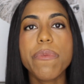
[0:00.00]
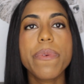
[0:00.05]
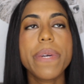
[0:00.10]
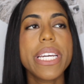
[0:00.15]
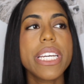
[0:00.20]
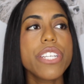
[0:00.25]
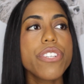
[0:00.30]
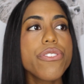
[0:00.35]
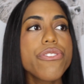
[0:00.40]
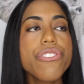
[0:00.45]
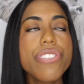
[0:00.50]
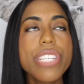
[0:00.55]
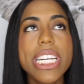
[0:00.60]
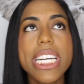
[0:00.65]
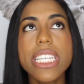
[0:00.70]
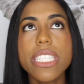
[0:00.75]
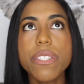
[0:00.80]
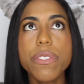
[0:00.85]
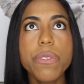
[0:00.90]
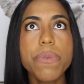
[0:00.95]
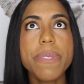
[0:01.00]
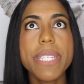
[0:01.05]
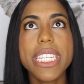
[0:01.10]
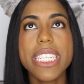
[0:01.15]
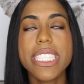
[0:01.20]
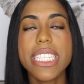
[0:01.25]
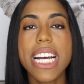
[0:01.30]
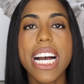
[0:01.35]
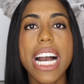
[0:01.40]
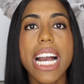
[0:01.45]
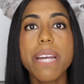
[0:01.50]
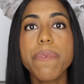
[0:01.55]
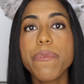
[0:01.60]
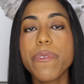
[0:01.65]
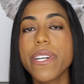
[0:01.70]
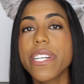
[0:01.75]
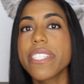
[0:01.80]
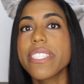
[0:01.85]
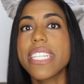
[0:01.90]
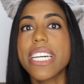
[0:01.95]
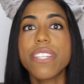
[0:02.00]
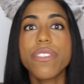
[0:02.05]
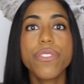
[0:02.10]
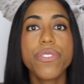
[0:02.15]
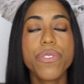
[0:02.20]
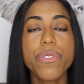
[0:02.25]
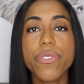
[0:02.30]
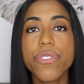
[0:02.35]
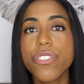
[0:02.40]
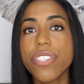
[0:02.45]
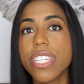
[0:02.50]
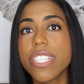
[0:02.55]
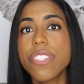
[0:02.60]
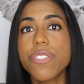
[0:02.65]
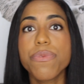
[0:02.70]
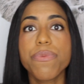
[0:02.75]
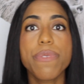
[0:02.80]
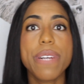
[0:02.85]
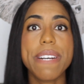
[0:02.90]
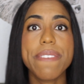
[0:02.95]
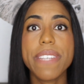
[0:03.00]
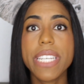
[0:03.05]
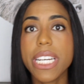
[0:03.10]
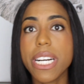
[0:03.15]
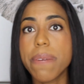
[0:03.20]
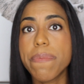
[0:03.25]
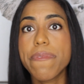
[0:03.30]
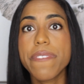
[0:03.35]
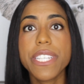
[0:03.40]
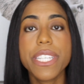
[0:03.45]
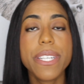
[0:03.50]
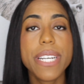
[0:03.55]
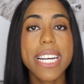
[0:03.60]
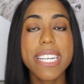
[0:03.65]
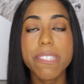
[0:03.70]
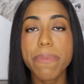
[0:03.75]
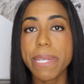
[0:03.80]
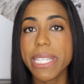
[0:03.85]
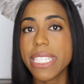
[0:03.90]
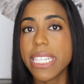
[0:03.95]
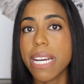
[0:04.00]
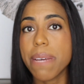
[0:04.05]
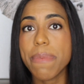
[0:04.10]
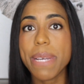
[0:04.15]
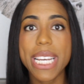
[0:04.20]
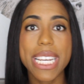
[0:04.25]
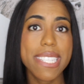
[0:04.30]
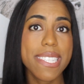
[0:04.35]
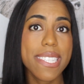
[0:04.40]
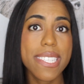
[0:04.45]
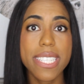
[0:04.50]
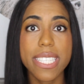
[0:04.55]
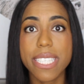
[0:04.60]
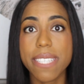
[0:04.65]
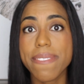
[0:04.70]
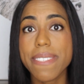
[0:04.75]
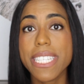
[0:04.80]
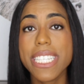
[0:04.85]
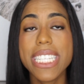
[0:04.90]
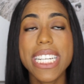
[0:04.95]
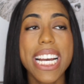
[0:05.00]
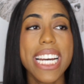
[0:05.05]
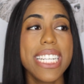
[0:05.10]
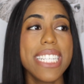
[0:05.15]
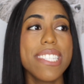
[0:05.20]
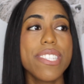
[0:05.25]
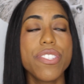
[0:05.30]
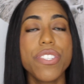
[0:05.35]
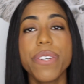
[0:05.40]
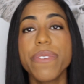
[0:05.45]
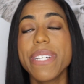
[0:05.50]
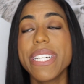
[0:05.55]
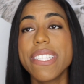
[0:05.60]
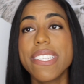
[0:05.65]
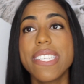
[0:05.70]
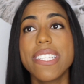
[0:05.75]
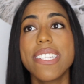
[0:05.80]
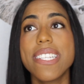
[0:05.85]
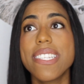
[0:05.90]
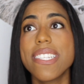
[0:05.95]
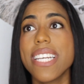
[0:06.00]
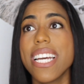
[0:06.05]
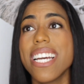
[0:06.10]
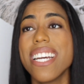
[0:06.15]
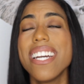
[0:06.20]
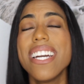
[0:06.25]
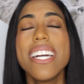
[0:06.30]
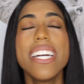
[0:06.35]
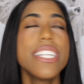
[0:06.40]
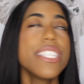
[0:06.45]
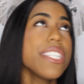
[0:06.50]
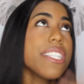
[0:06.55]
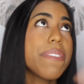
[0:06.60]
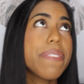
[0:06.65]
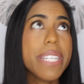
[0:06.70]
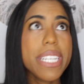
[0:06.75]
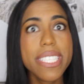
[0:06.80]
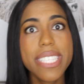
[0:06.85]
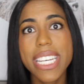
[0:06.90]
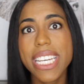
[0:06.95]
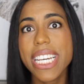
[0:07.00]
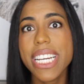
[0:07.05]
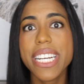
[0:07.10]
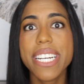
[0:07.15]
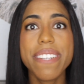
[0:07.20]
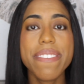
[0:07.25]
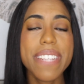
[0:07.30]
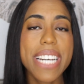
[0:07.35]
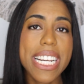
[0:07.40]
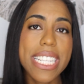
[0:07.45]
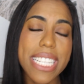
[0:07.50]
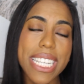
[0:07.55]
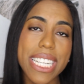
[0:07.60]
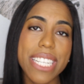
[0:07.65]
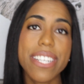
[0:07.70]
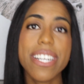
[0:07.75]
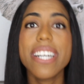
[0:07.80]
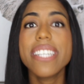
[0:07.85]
We usually get loupes at a time where dental school starts revving up for you guys by the time it gets delivered, and it's so easy to say, you know what, I'll take care of that later.